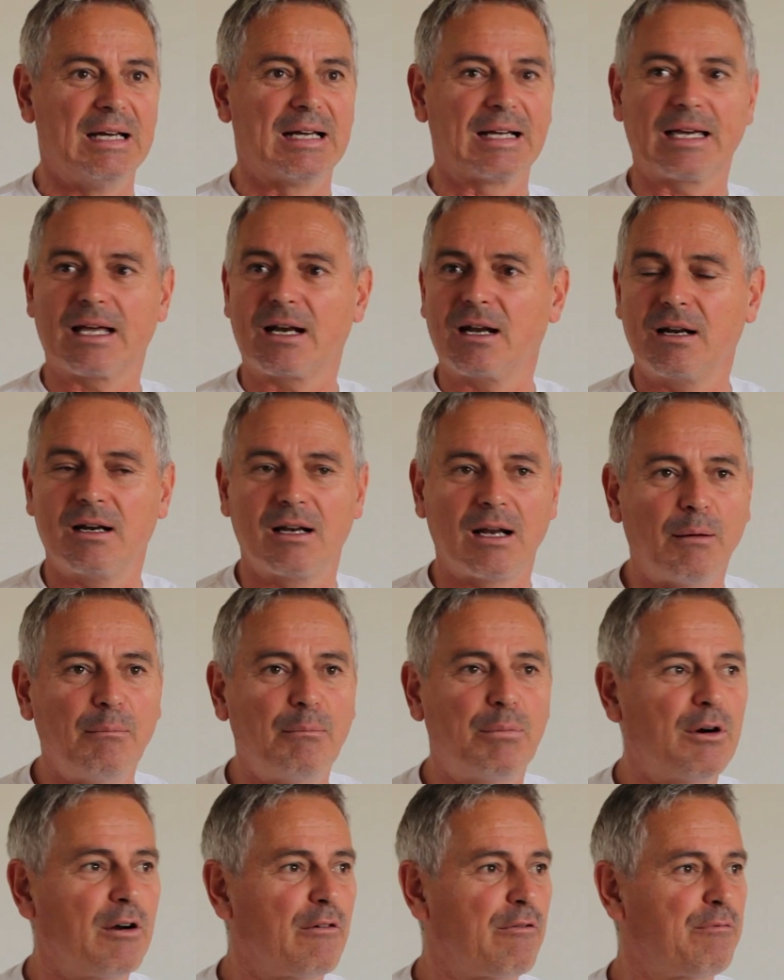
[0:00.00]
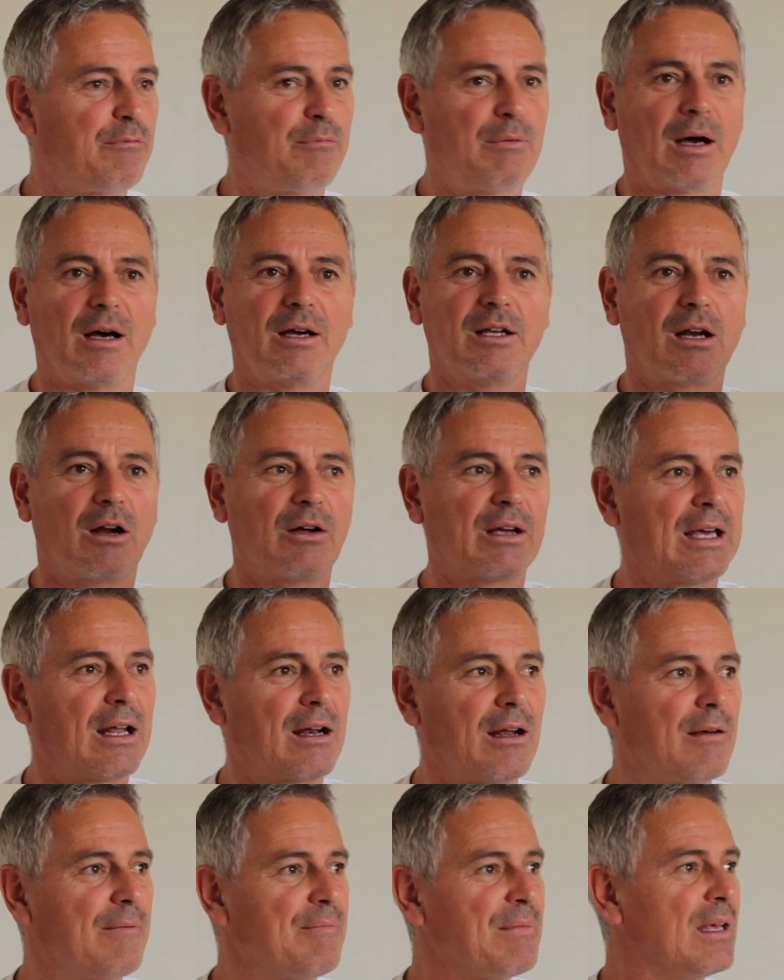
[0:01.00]
Get a number of,
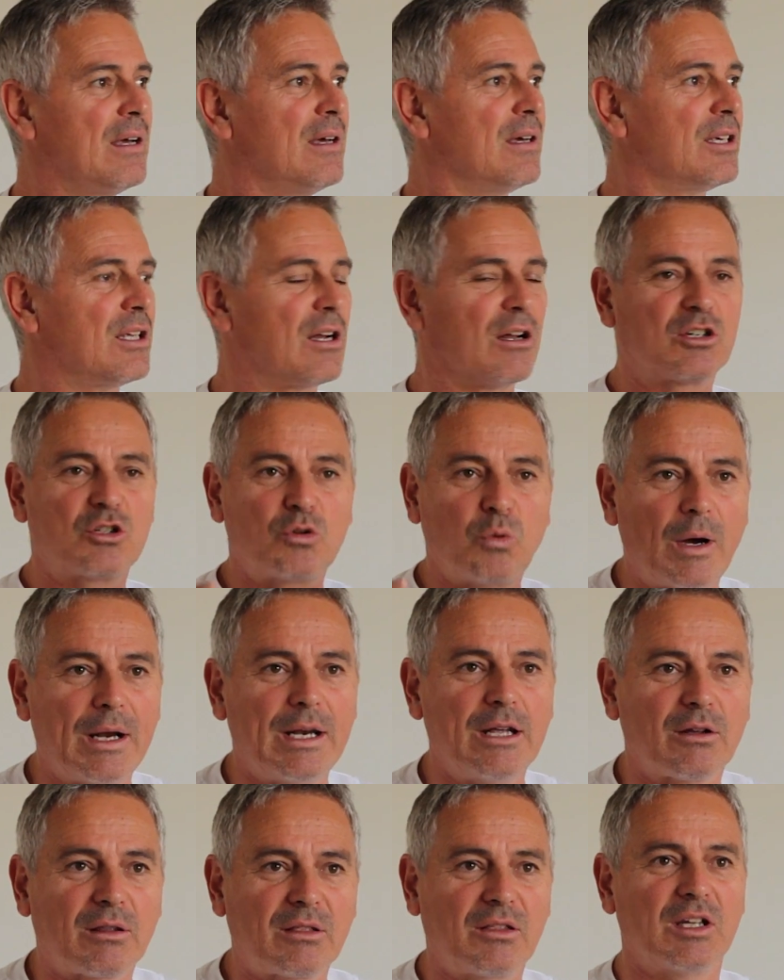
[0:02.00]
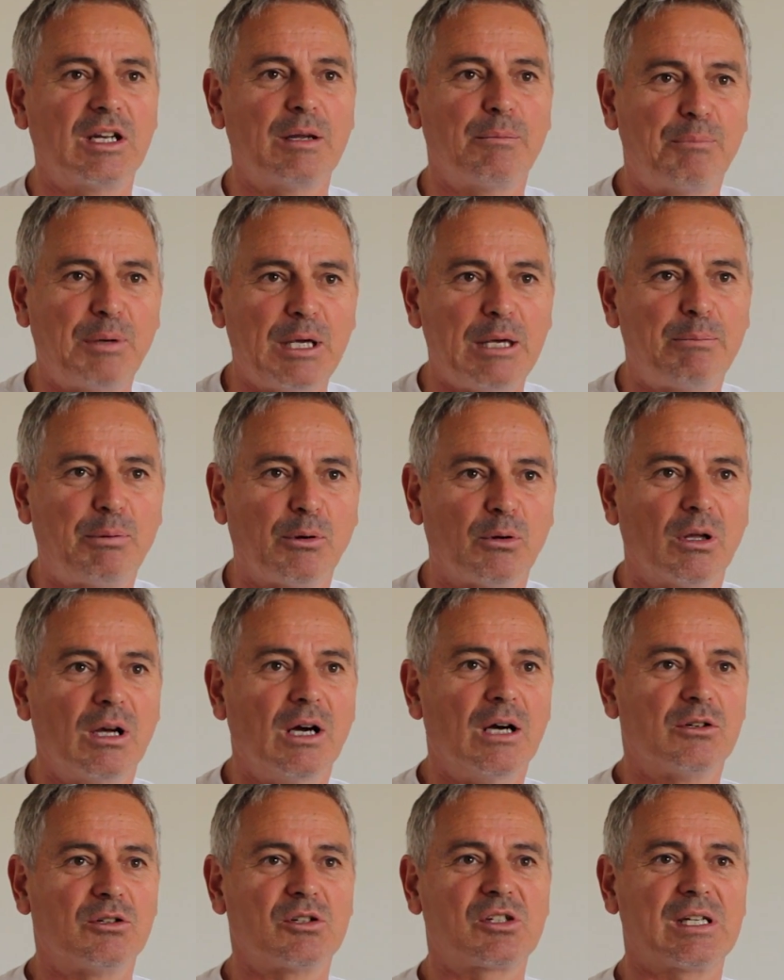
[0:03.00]
20 or 30 people
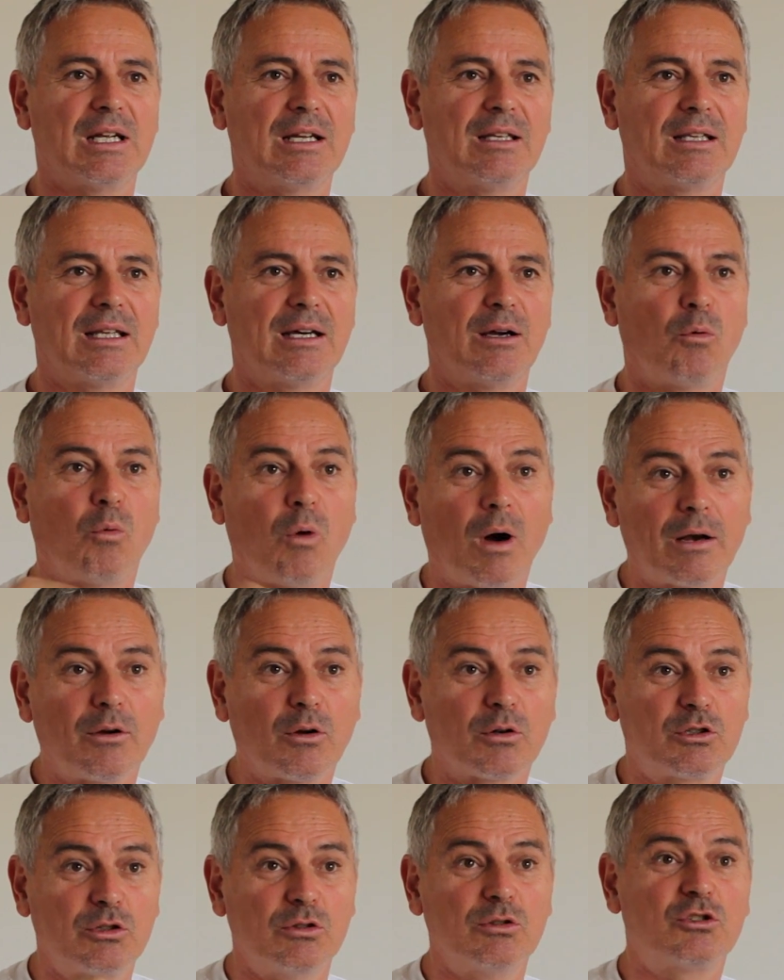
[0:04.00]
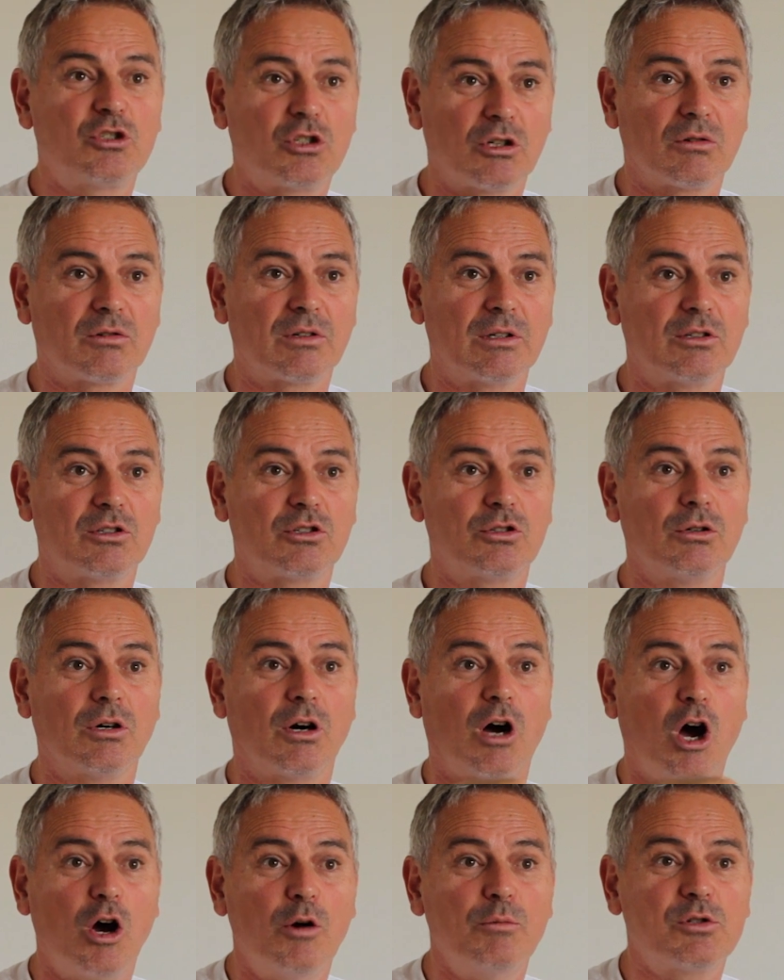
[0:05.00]
to send their 1 or 2 children
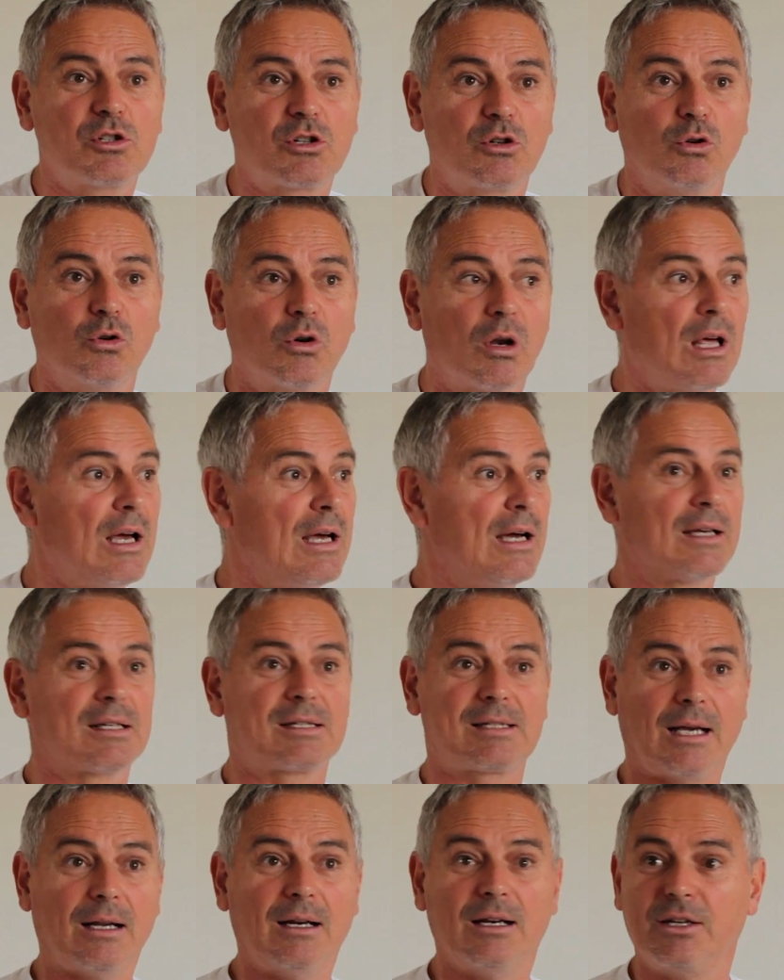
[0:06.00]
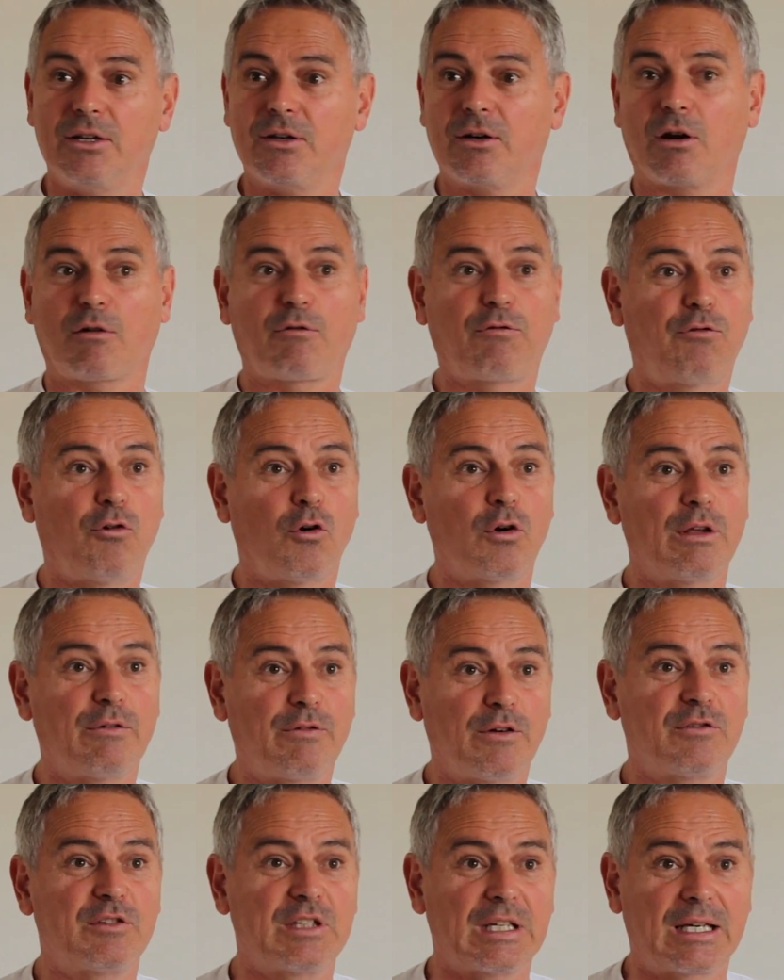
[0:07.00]
to a homeschool. Suddenly you got 40,
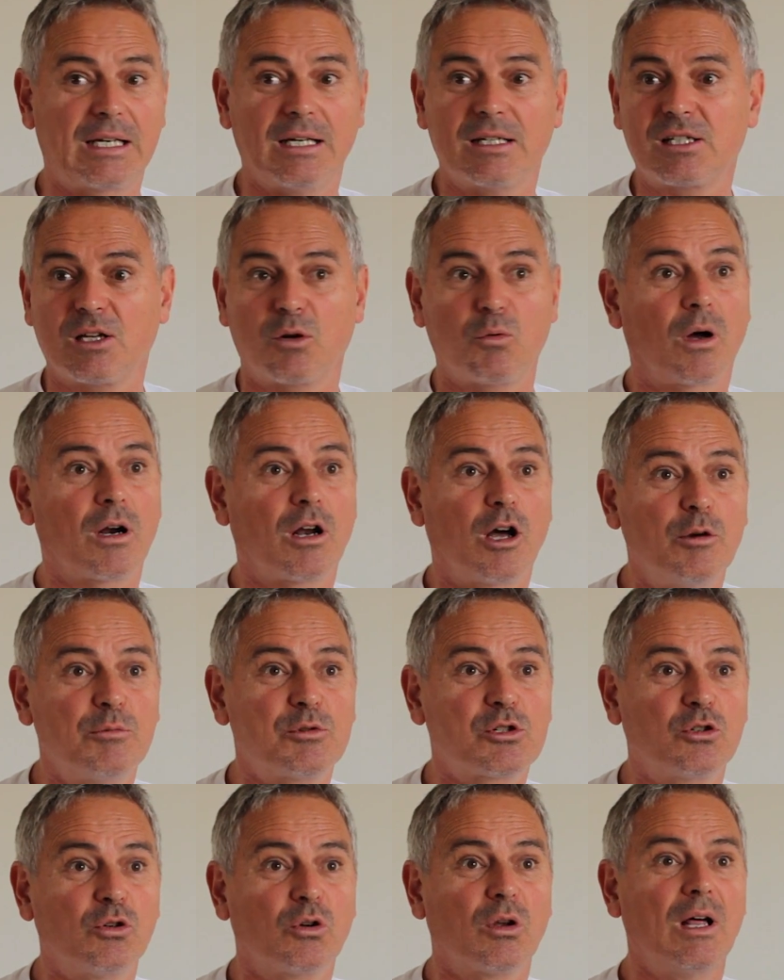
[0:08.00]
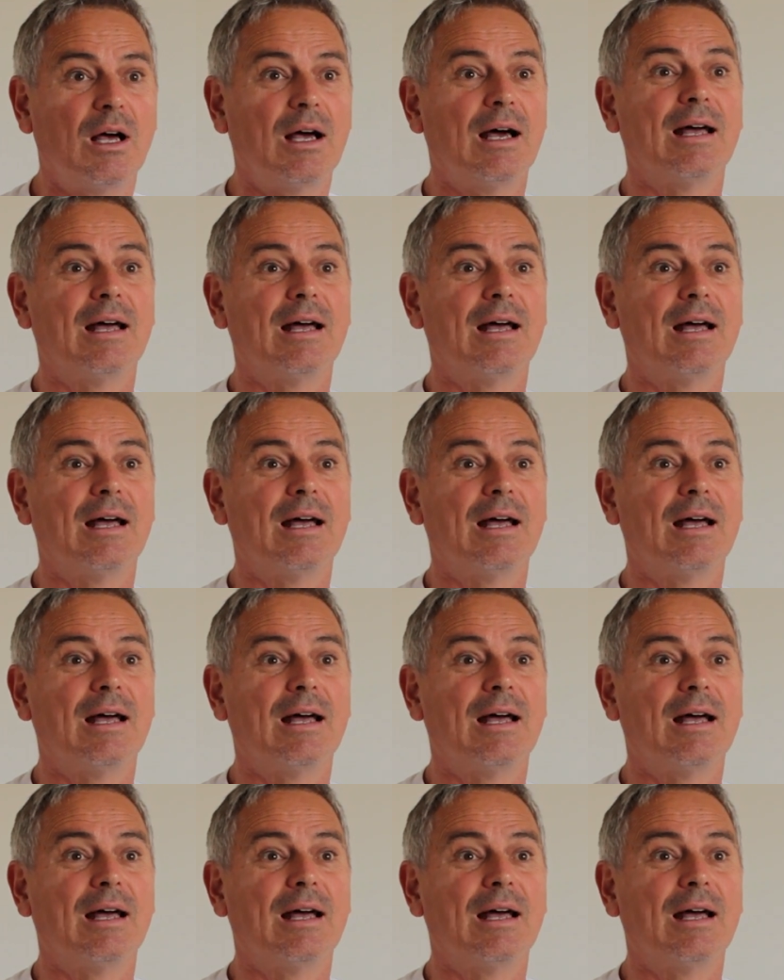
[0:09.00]
50 kids in one homeschool.